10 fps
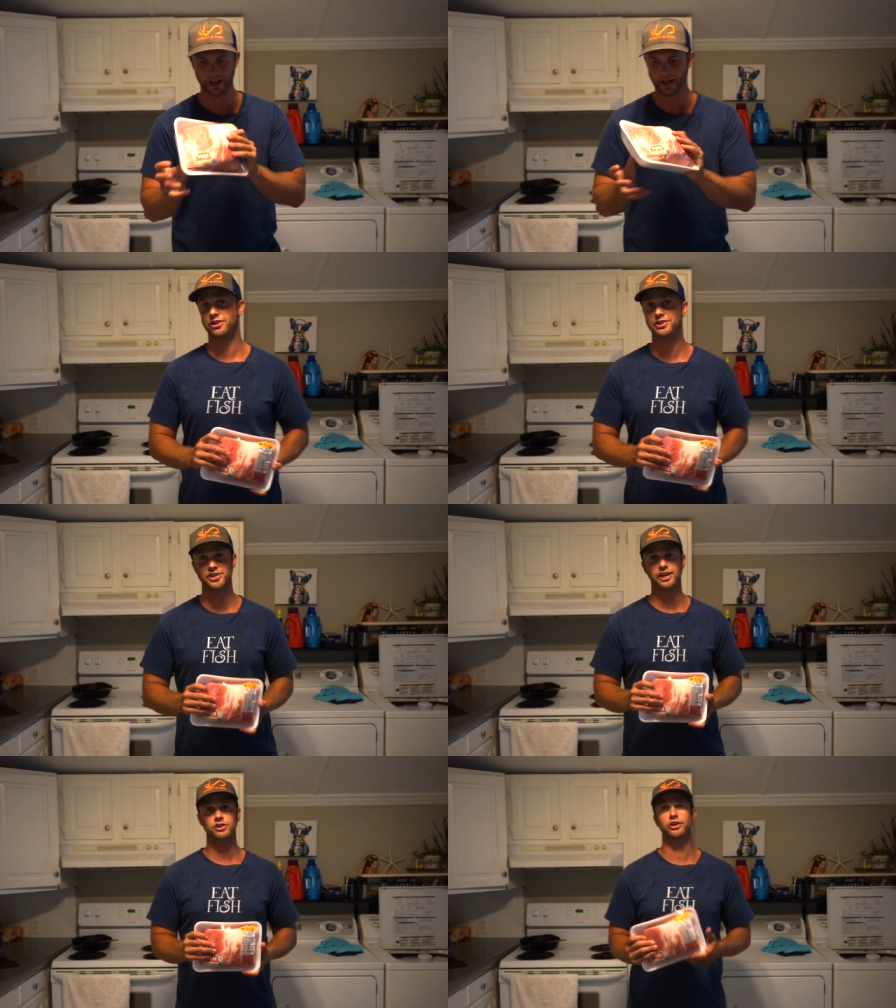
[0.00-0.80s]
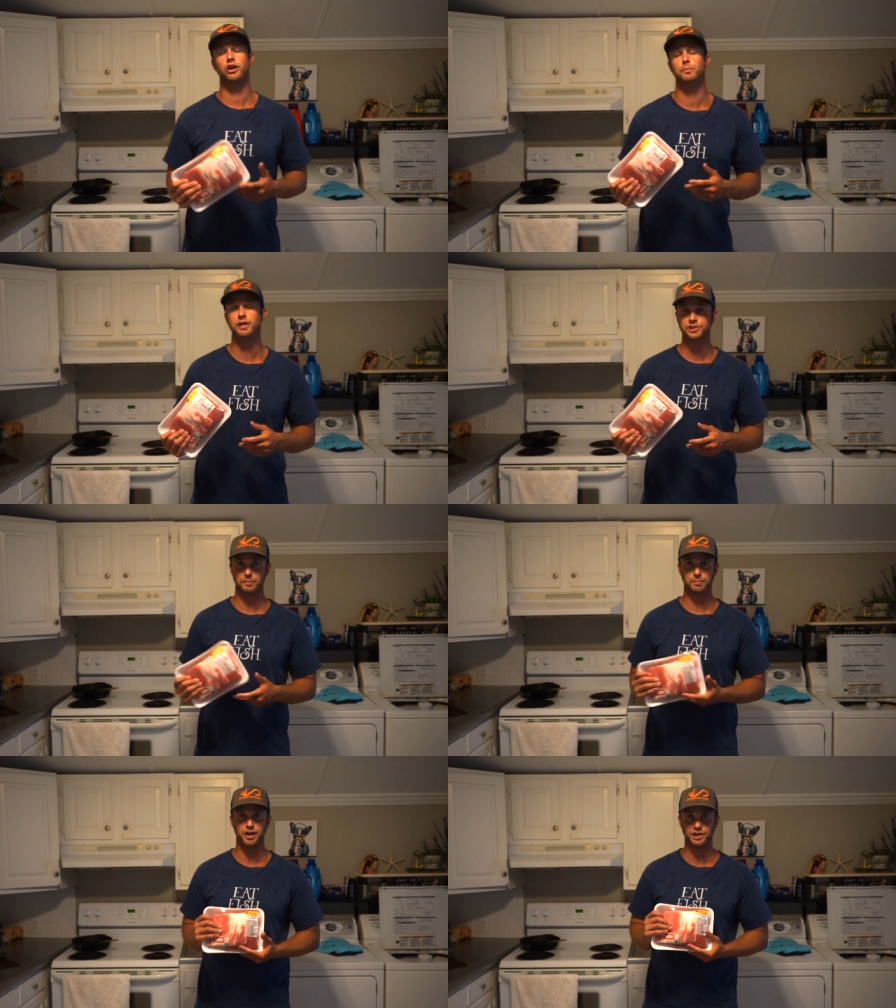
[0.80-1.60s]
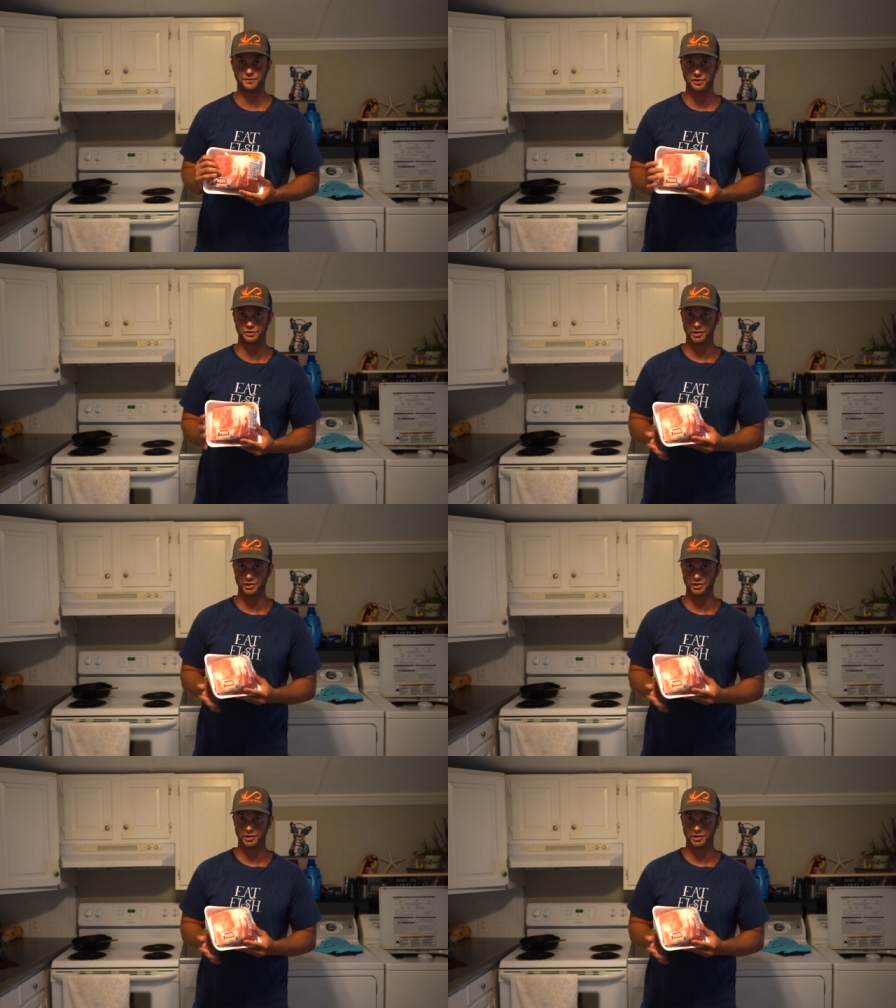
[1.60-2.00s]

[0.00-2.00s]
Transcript: So let's take a look at our mise en place for this